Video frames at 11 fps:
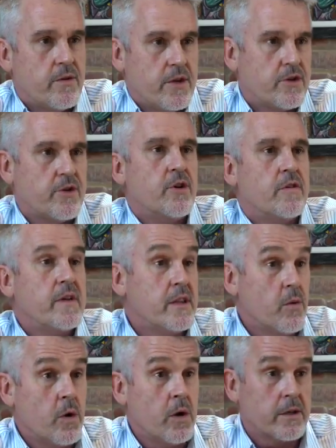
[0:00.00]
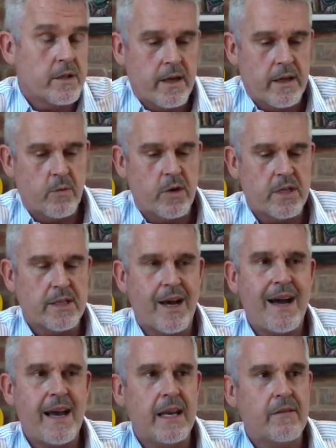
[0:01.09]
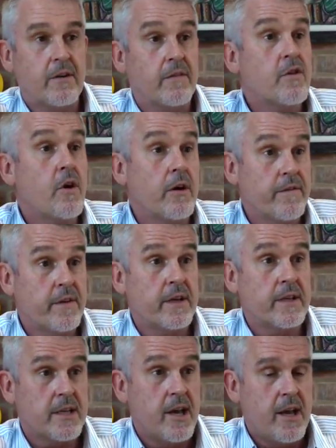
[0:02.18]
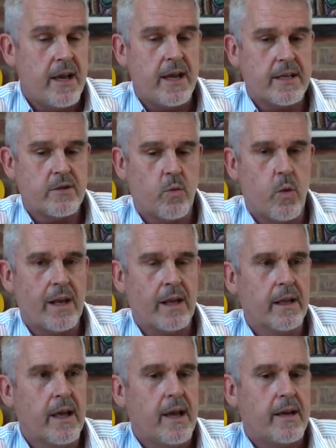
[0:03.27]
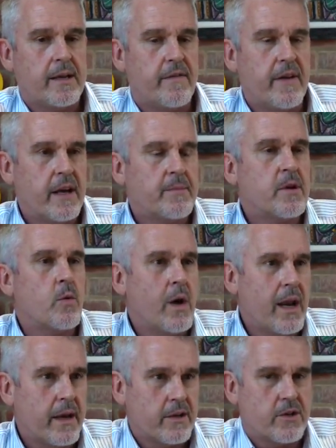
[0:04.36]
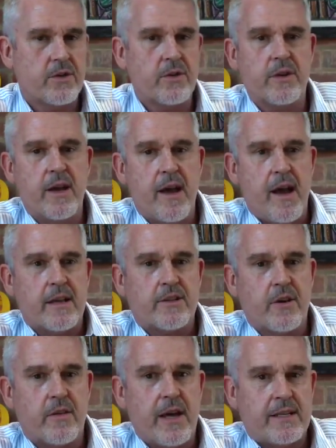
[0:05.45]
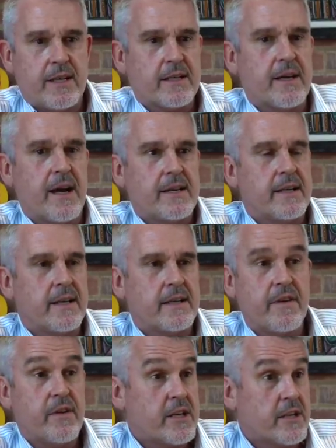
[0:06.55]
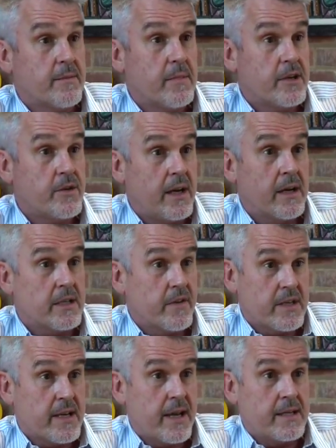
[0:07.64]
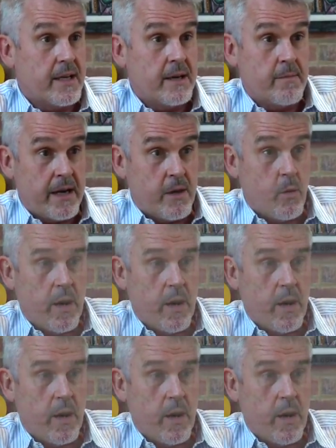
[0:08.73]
reserve in the world. So in other words, there's a high level of confidence. It's well developed and well understood. So that's exciting. It's very similar to Elandsfontein in many